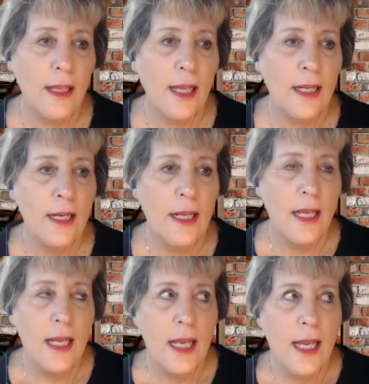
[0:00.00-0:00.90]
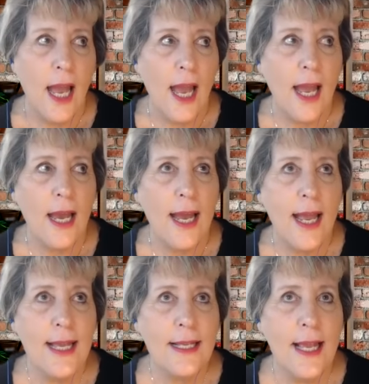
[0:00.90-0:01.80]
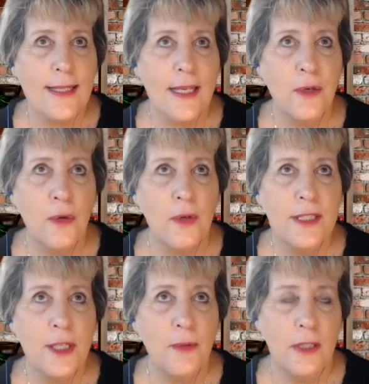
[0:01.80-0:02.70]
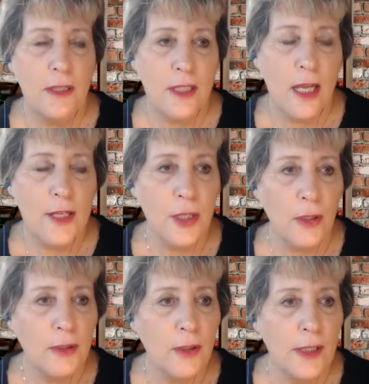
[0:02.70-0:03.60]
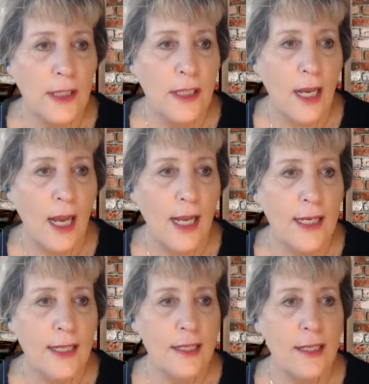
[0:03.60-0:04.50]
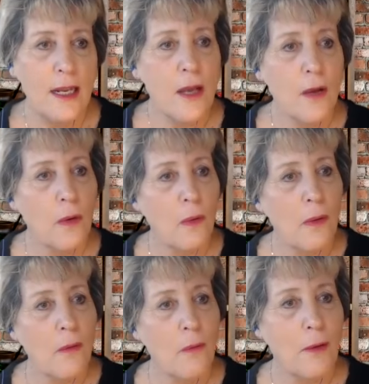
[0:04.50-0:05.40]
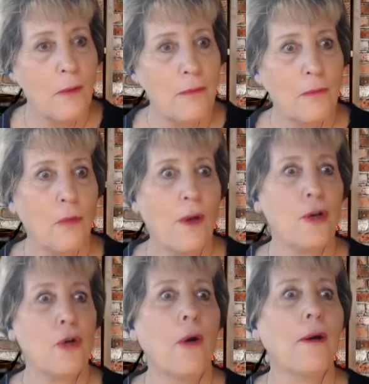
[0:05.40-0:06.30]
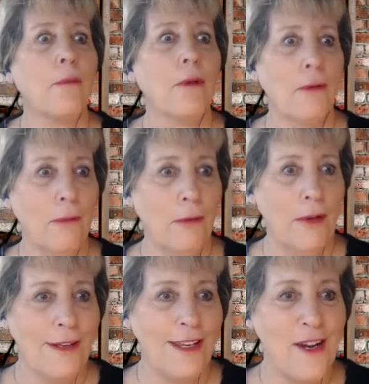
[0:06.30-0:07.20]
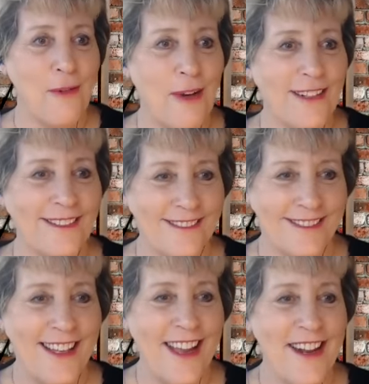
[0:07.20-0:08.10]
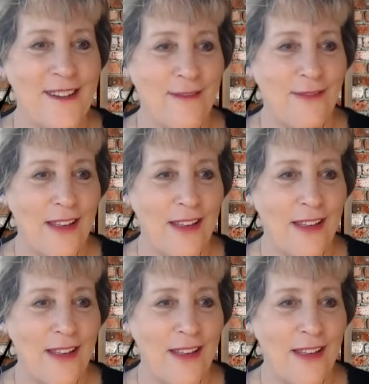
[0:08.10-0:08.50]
And as I grew into an adulthood, I didn't know what normal, what kind of,